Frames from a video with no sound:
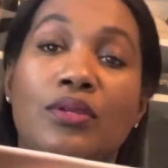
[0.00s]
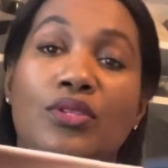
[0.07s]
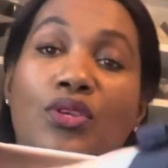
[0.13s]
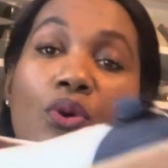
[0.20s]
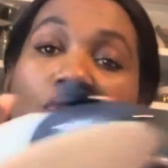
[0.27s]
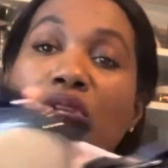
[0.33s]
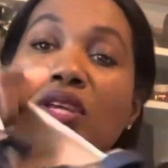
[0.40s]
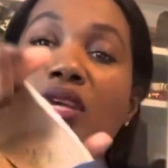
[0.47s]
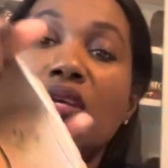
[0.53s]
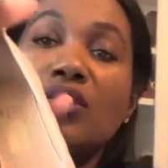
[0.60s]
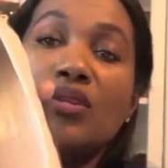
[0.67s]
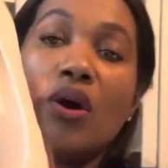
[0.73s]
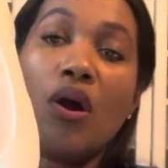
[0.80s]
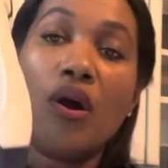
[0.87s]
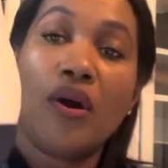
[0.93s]
So
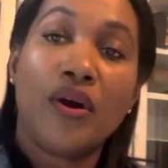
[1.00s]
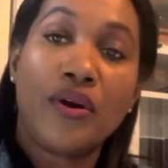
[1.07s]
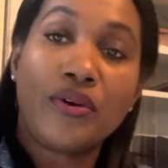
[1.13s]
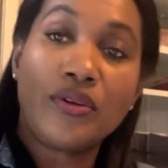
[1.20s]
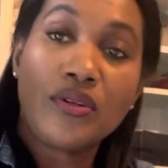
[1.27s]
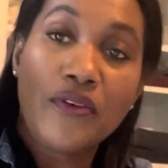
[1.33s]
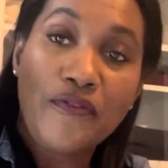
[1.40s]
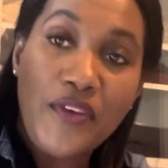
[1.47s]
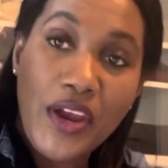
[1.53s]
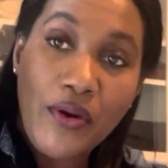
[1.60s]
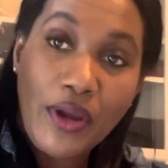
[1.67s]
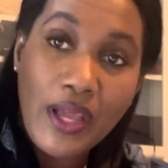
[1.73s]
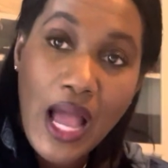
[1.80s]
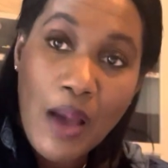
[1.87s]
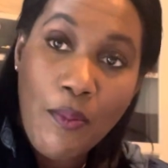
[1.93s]
these are the
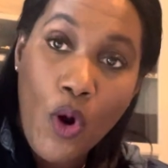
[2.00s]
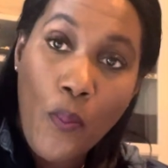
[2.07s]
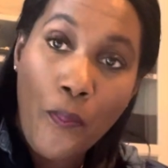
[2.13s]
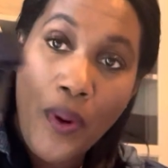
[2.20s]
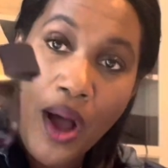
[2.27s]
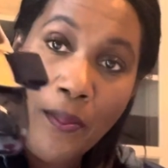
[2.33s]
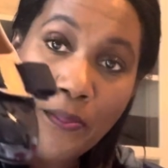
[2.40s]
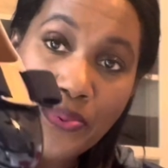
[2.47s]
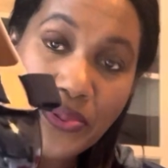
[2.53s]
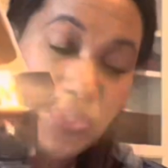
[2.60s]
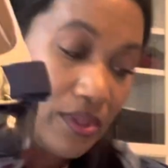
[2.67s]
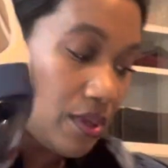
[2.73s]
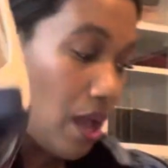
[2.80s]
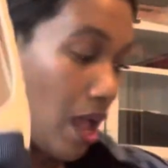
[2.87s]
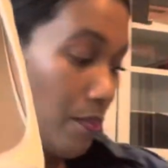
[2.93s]
Ferragamo
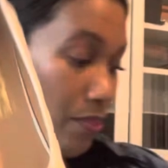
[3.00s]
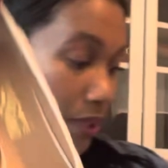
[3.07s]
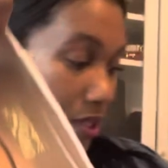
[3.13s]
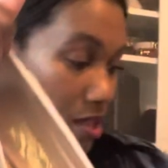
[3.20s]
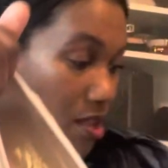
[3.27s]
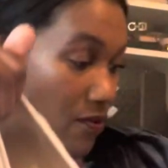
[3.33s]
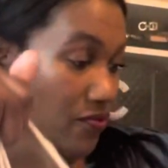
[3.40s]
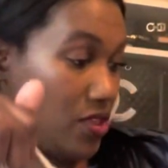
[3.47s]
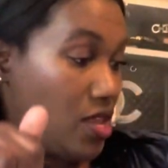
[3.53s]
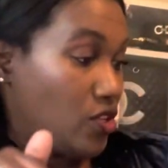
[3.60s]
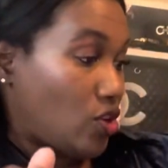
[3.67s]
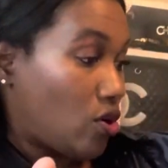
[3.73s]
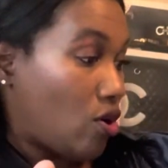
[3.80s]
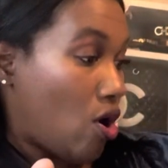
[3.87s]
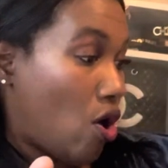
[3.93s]
pumps. I believe
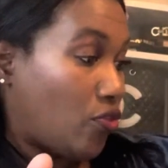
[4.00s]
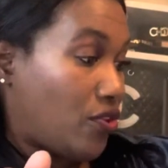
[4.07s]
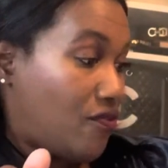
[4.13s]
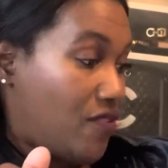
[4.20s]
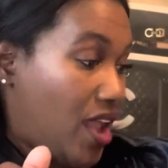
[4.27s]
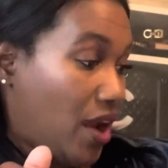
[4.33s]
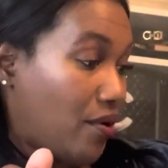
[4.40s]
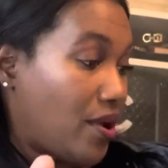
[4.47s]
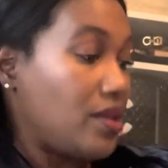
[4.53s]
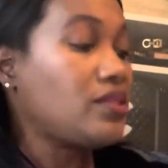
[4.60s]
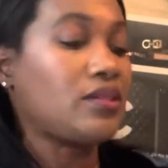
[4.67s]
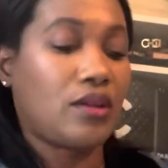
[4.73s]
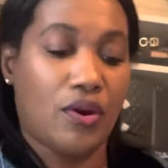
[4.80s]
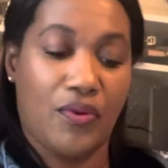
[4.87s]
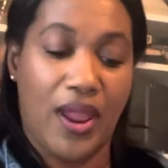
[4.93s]
these are called the
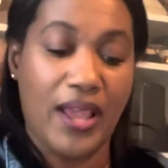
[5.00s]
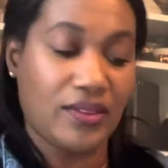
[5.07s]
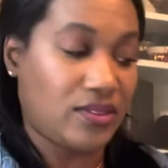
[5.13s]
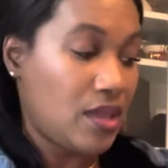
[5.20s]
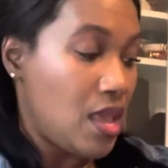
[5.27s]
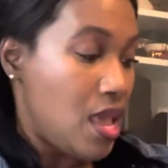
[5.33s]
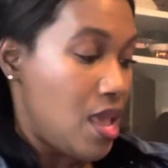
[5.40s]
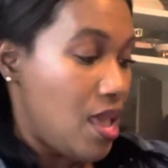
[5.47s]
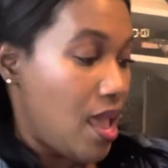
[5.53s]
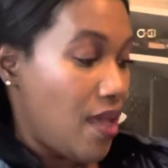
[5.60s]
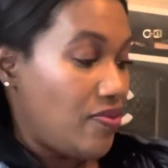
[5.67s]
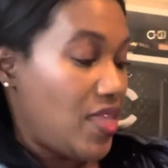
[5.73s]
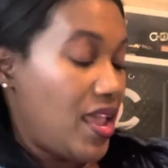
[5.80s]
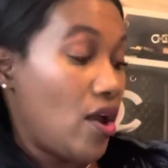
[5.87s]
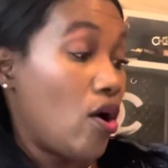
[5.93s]
Veras, correct?
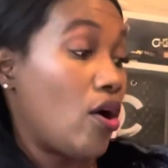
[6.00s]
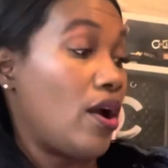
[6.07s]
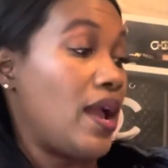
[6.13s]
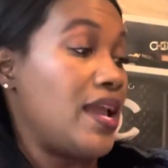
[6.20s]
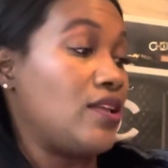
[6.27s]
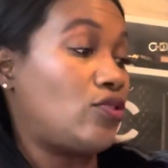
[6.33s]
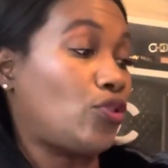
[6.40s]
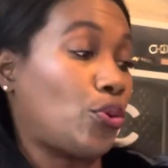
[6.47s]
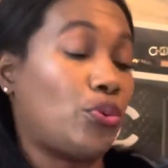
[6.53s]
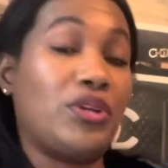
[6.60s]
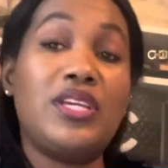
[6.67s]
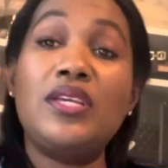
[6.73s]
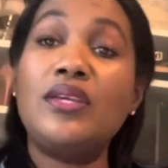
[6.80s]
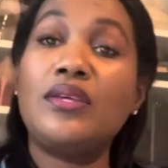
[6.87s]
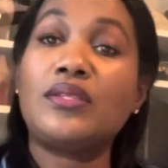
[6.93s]
And they are a
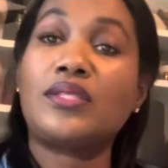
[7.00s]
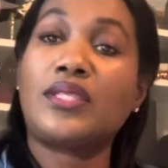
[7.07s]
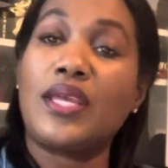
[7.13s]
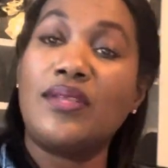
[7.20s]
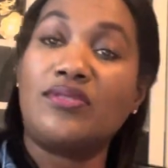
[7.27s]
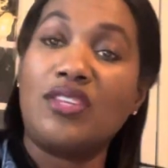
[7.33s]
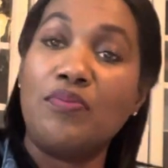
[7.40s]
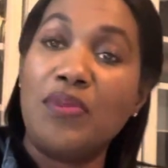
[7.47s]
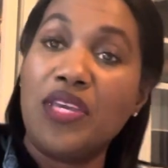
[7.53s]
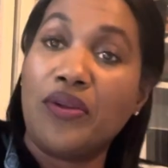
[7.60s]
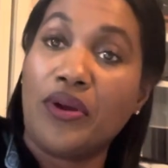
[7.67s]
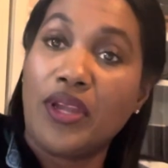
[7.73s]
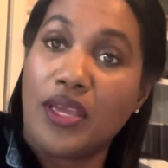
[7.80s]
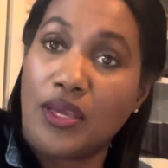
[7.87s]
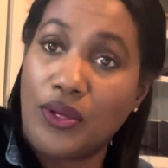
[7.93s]

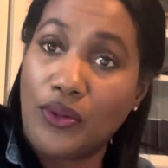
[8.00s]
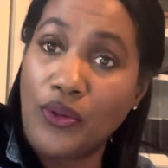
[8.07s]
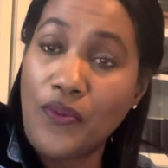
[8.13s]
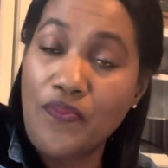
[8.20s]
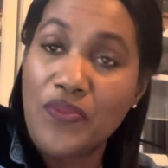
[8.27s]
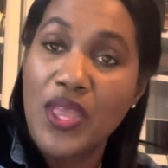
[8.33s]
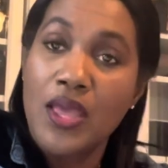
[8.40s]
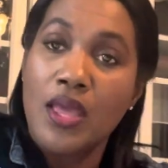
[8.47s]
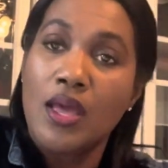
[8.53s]
3-centimeter heel.